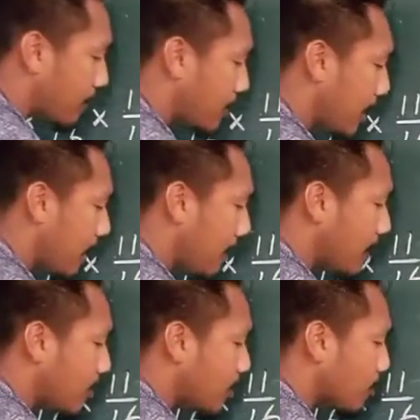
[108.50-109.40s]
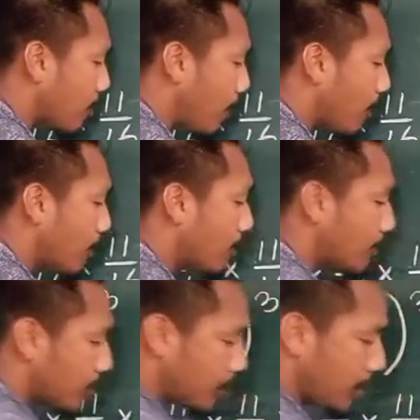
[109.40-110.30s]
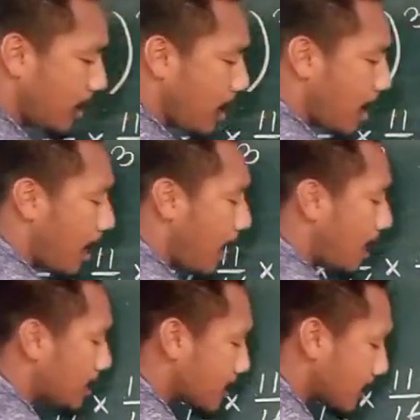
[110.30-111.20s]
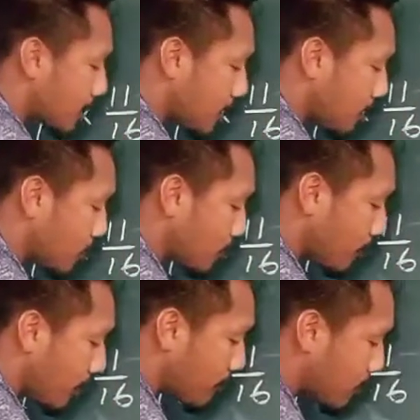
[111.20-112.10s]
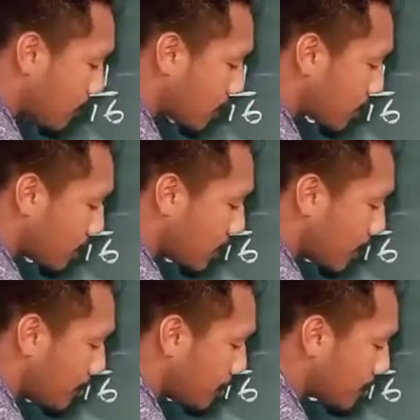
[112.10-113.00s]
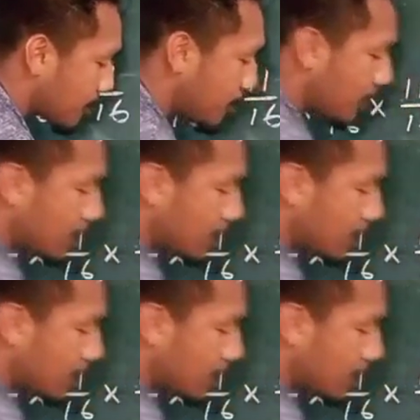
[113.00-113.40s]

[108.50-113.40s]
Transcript: have 3 11, that means power will be 3. And 16 also we have 3 16, that means